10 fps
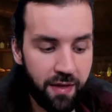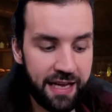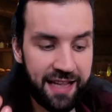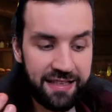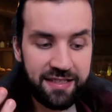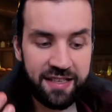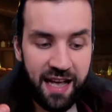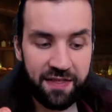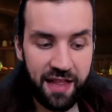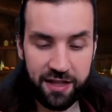It doesn't
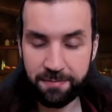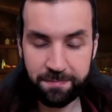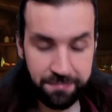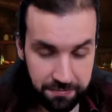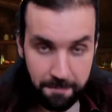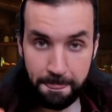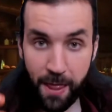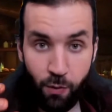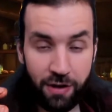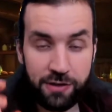get that
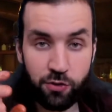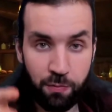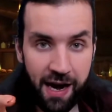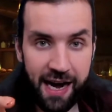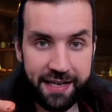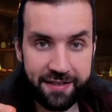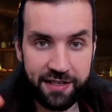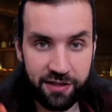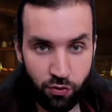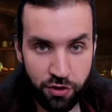once you buy it,
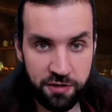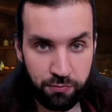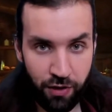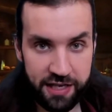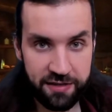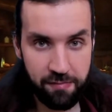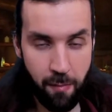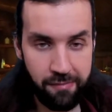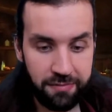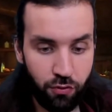it loses price
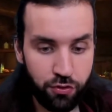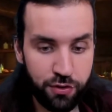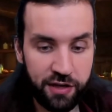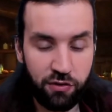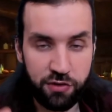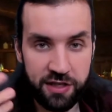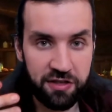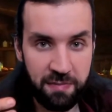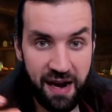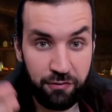because you cannot sell
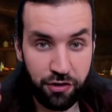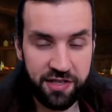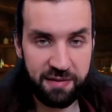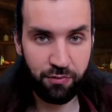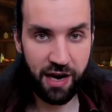it back for the same